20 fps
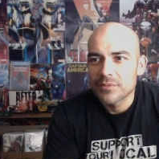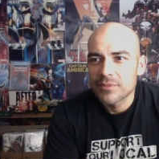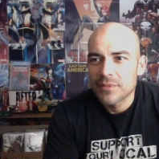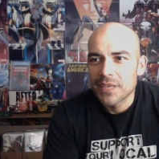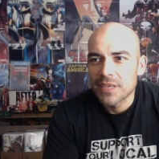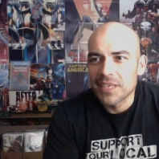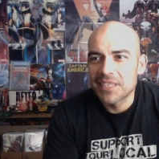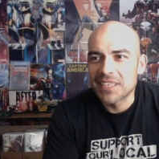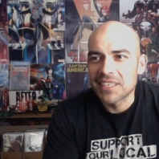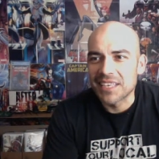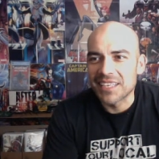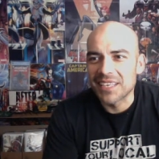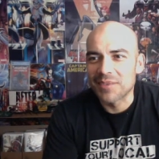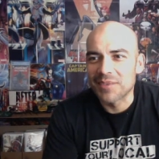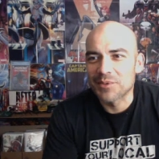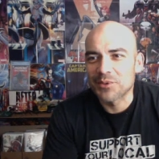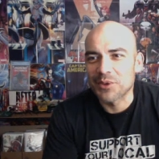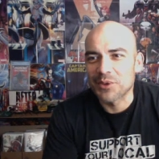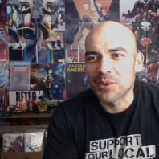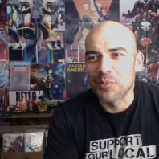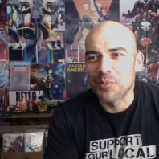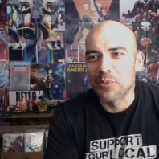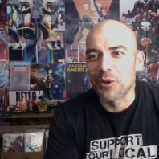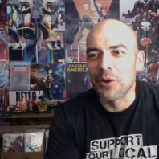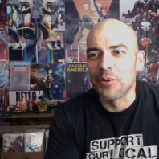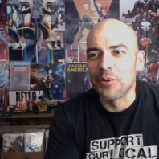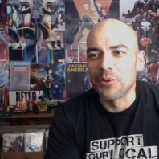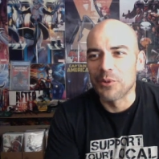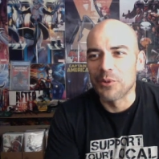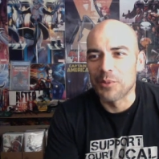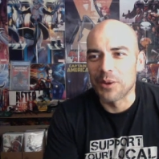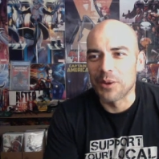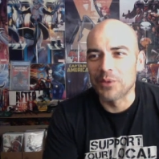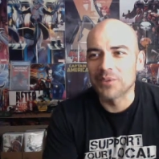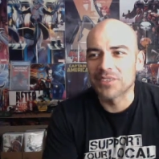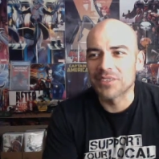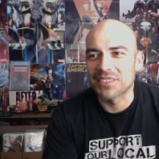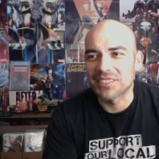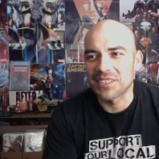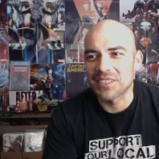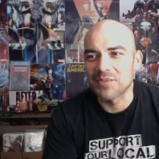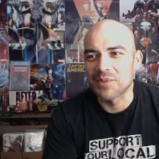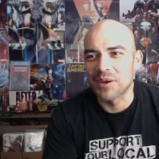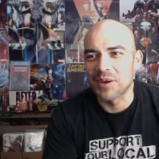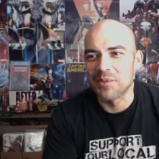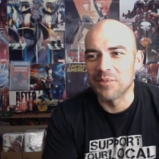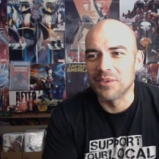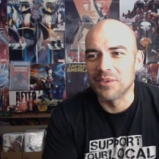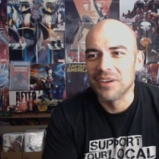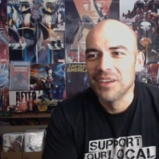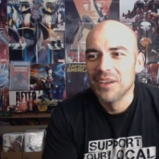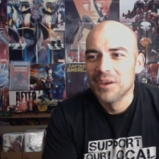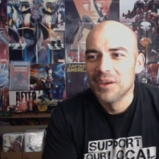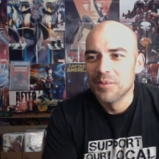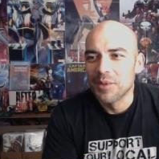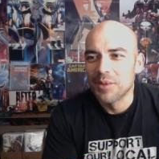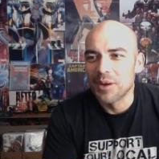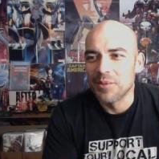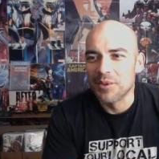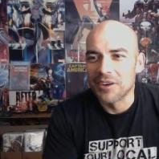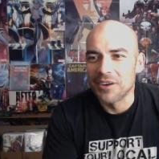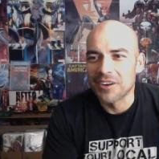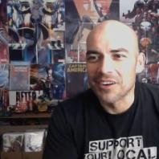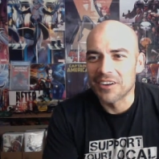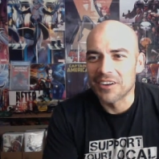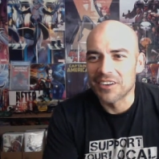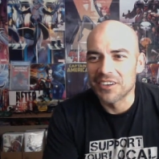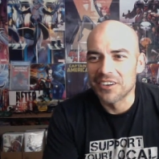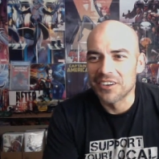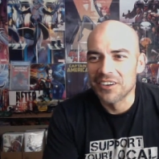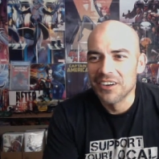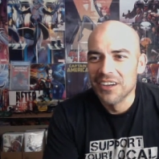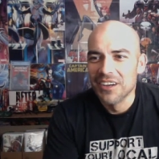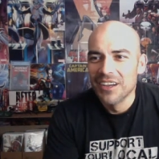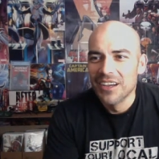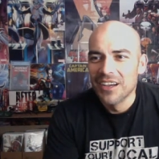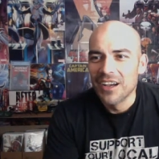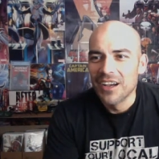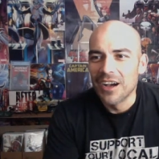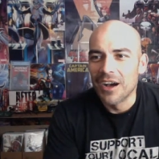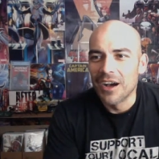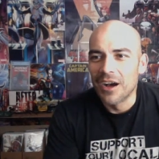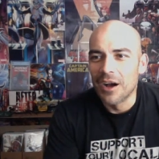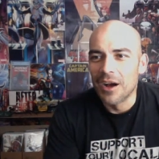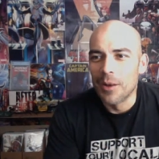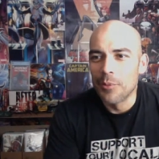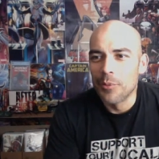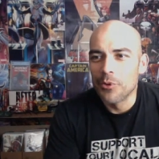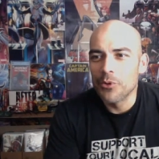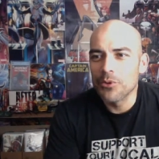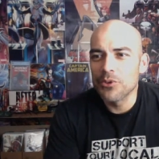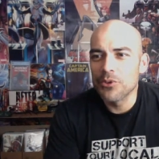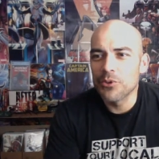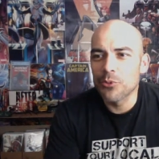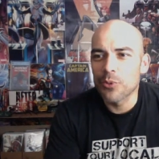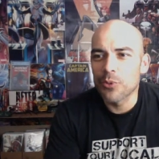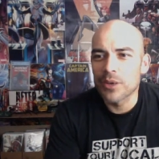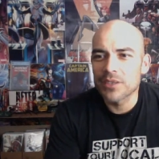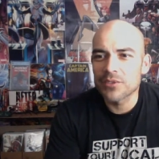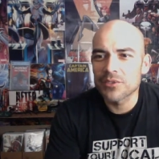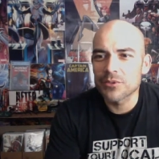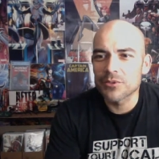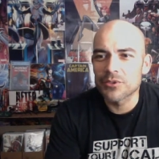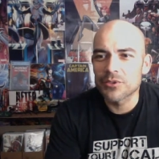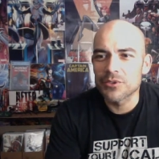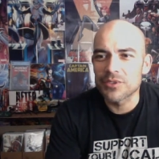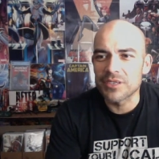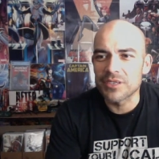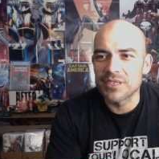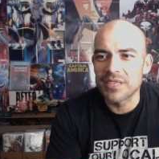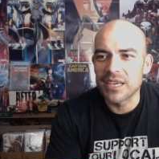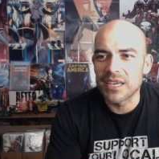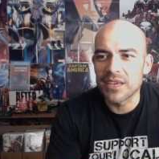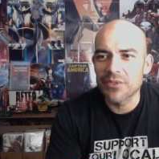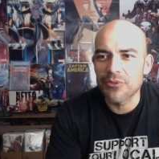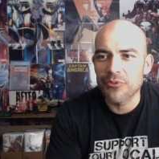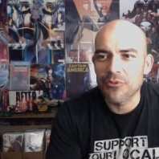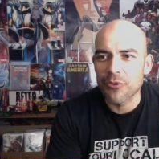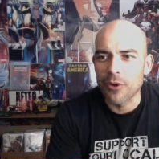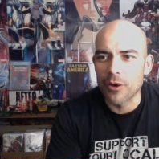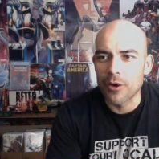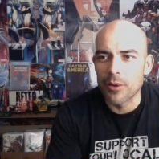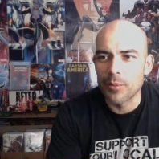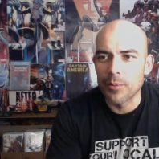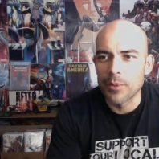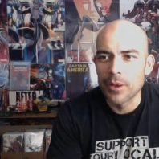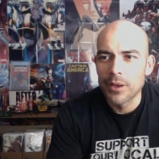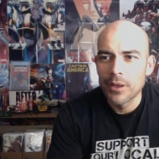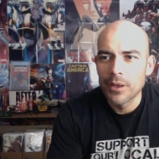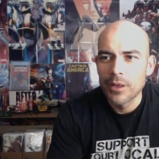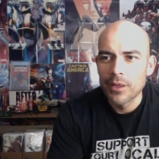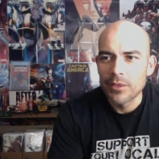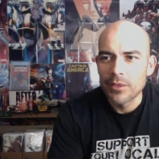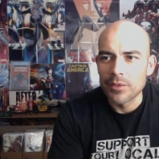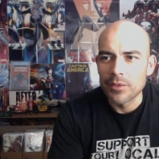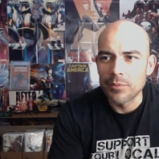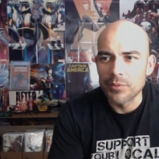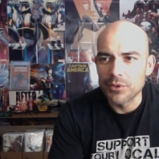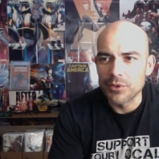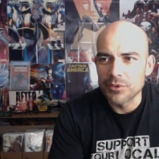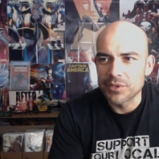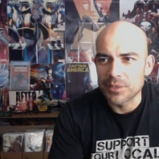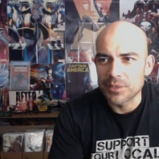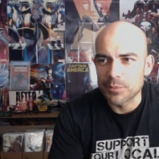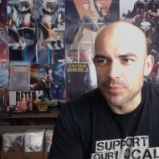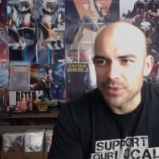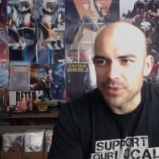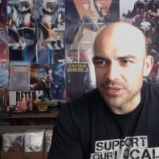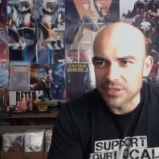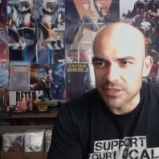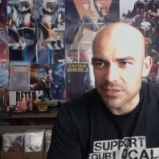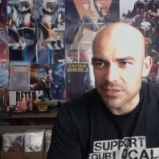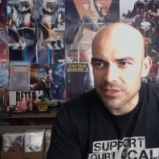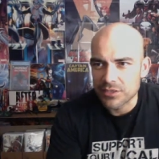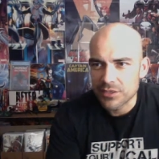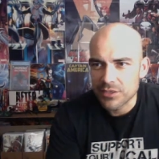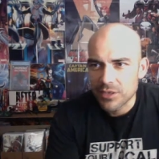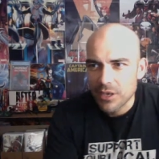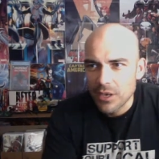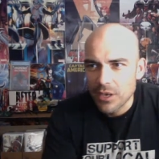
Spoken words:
He said, I'm straight, bro. Nobody wants to see my mug on here. Who would you wrestle to the death from the music business?